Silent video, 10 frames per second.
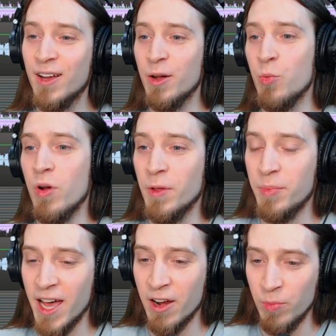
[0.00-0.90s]
with the
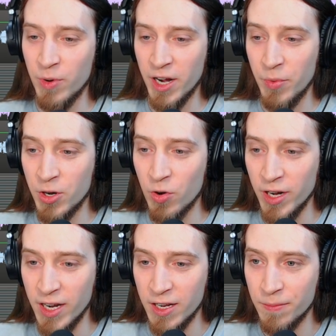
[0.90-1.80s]
piano when I
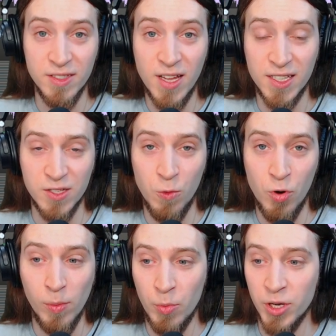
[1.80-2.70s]
recorded it. That's no
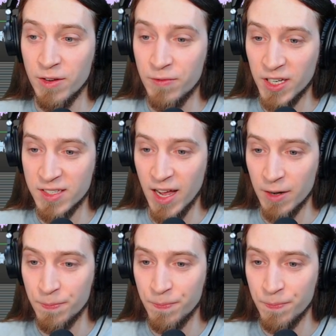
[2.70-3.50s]
problem, we can fix that.